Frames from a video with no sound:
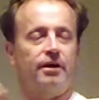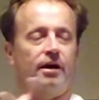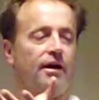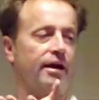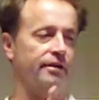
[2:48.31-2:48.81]

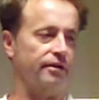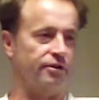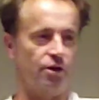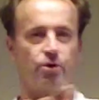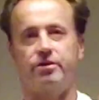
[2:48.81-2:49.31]
and
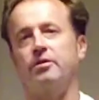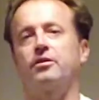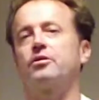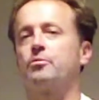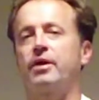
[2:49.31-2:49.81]
you go to
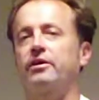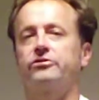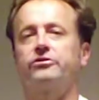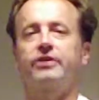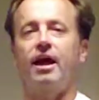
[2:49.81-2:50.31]
the
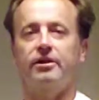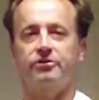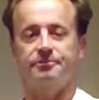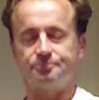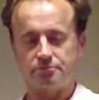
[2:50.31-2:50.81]
Pegasus galaxy.